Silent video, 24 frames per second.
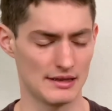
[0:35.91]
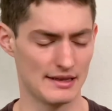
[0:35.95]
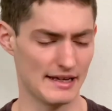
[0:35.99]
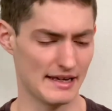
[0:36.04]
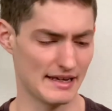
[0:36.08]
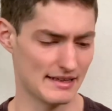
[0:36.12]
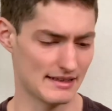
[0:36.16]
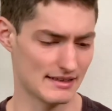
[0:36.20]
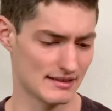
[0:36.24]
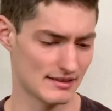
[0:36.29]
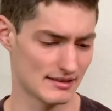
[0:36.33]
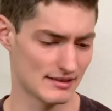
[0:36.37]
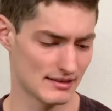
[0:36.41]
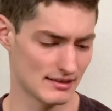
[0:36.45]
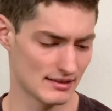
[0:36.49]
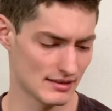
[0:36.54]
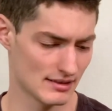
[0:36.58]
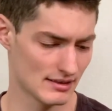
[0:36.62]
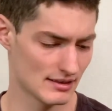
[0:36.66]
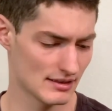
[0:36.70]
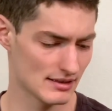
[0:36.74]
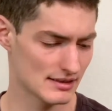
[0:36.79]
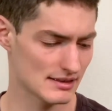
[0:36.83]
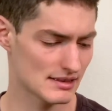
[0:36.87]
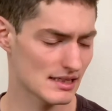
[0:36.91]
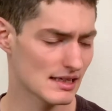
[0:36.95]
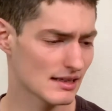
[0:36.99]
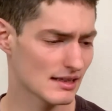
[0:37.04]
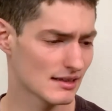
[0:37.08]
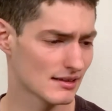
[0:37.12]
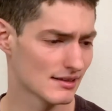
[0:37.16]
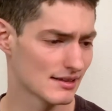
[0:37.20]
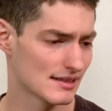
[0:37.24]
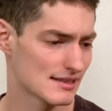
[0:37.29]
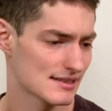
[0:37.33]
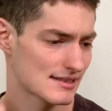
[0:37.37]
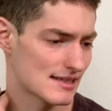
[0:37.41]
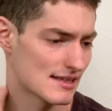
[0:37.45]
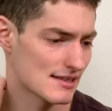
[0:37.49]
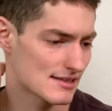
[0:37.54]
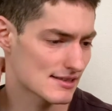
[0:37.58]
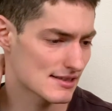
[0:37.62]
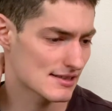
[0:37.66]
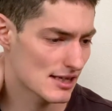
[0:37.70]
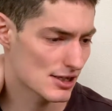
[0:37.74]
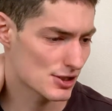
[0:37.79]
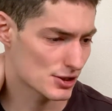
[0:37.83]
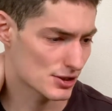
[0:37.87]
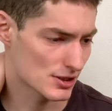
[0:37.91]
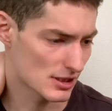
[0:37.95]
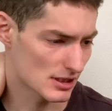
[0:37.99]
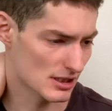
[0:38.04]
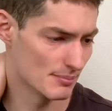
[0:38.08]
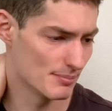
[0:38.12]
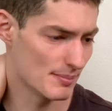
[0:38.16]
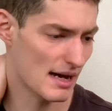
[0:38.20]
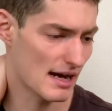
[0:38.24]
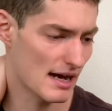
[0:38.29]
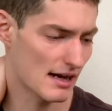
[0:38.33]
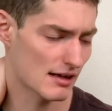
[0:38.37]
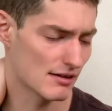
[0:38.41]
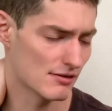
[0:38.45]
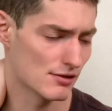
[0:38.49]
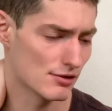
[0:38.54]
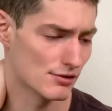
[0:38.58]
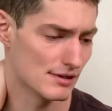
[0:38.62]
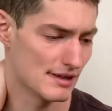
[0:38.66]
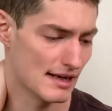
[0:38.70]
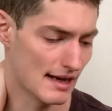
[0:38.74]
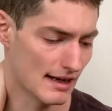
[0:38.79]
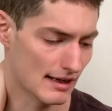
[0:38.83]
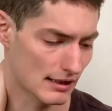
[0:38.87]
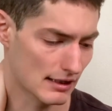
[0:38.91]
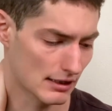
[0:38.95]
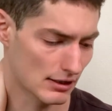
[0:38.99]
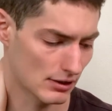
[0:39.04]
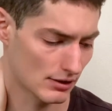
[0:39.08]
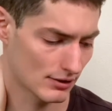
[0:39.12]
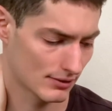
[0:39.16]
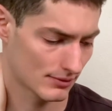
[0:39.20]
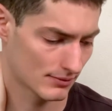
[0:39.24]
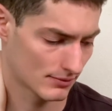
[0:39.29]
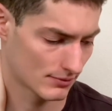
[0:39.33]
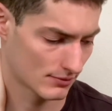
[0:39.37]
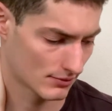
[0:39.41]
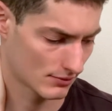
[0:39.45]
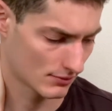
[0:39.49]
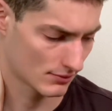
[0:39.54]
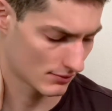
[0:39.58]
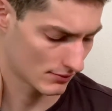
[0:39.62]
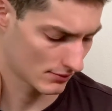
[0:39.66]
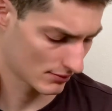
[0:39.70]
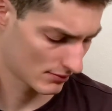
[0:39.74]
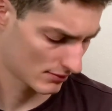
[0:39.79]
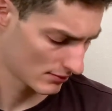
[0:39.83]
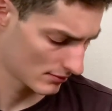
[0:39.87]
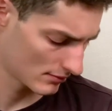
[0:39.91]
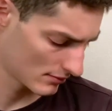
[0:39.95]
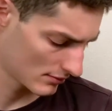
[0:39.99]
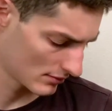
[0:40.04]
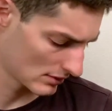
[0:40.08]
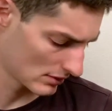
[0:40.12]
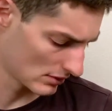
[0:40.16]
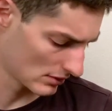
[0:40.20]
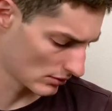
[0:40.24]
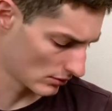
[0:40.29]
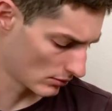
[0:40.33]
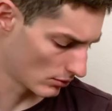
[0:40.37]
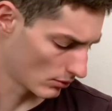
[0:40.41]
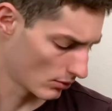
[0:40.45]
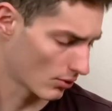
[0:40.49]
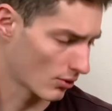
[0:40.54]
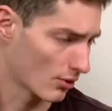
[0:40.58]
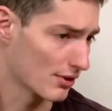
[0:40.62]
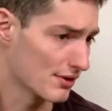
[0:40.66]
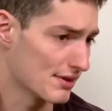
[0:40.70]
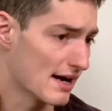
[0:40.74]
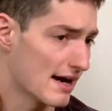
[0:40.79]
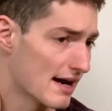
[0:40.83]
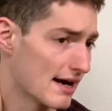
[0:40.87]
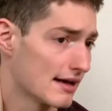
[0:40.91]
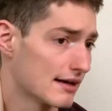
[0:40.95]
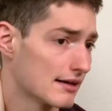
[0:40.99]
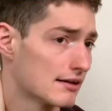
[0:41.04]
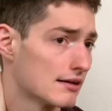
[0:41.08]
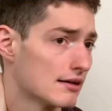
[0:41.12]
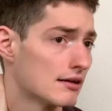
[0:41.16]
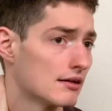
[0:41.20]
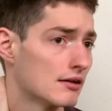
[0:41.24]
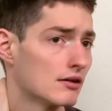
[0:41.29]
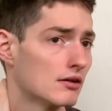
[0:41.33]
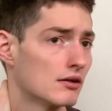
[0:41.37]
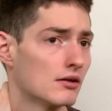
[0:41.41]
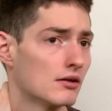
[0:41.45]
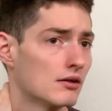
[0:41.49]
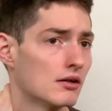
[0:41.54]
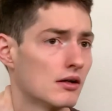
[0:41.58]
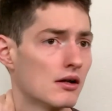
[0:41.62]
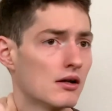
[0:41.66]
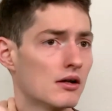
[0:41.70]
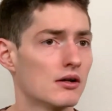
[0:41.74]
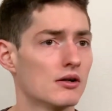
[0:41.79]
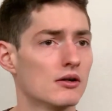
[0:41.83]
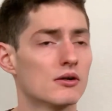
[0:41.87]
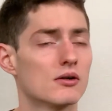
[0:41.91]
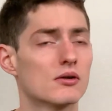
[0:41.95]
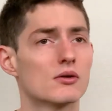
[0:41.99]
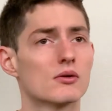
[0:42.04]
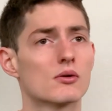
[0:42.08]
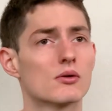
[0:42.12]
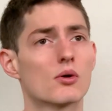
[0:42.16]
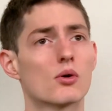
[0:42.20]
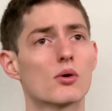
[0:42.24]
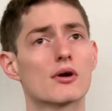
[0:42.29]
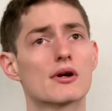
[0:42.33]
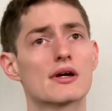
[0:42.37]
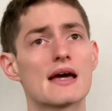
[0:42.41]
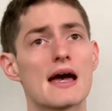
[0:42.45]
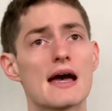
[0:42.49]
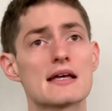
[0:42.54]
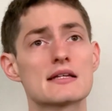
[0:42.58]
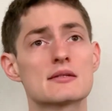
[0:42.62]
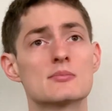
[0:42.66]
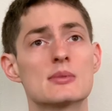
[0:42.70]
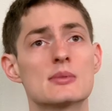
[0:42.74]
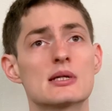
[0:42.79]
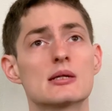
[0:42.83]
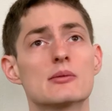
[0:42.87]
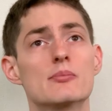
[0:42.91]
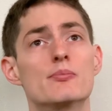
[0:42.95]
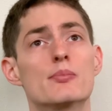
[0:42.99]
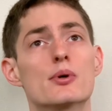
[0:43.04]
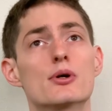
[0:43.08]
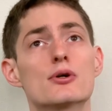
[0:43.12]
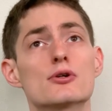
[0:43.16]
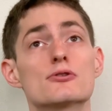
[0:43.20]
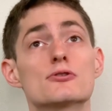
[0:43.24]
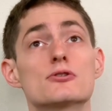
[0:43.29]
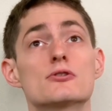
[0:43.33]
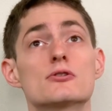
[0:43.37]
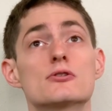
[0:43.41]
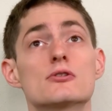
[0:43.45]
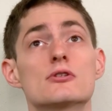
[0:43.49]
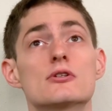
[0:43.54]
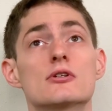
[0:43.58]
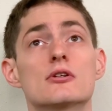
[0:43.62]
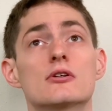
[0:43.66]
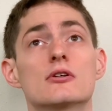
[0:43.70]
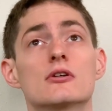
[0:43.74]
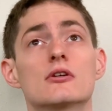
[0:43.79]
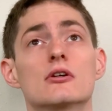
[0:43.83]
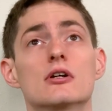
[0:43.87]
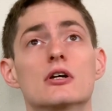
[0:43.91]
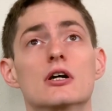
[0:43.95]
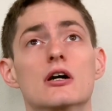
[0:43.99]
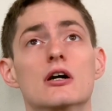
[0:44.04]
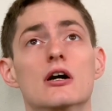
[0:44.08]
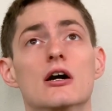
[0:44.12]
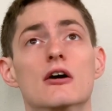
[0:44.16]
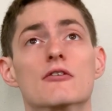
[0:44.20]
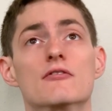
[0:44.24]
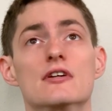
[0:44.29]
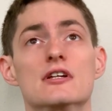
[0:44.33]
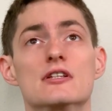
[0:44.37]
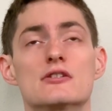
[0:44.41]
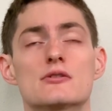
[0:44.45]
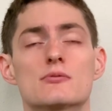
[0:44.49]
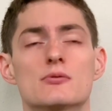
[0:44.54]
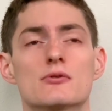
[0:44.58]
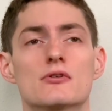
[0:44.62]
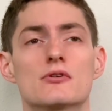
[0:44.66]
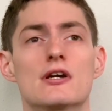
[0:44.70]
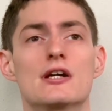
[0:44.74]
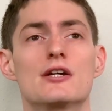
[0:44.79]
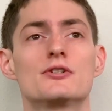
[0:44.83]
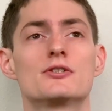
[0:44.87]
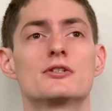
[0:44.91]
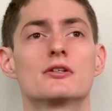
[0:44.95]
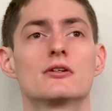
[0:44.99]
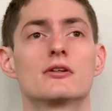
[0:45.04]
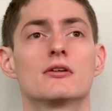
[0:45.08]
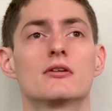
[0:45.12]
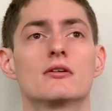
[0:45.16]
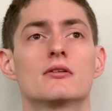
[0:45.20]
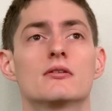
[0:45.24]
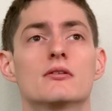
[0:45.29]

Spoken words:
That tingling sensation at the back of your neck, or that orgasmic burst of inspiration.